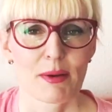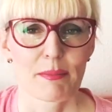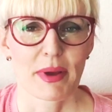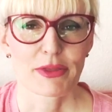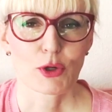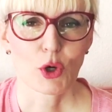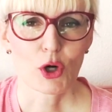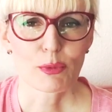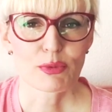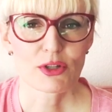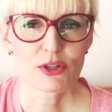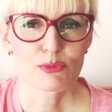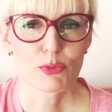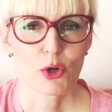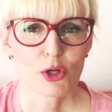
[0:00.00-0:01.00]
But the
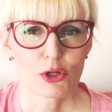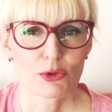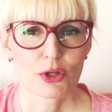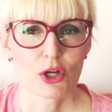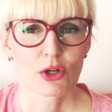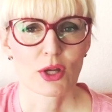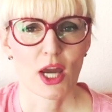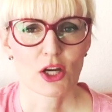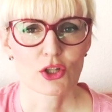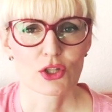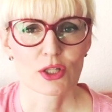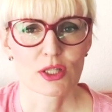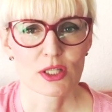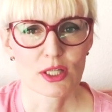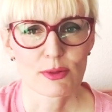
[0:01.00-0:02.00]
herpes-mercury
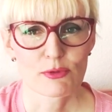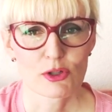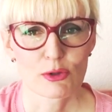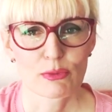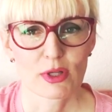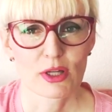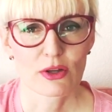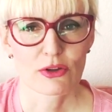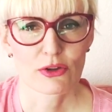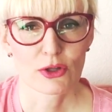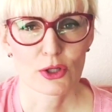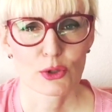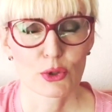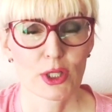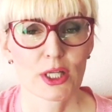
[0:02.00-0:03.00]
connection seems to be a
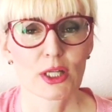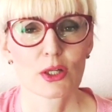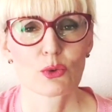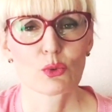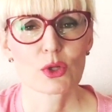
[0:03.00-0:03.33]
theory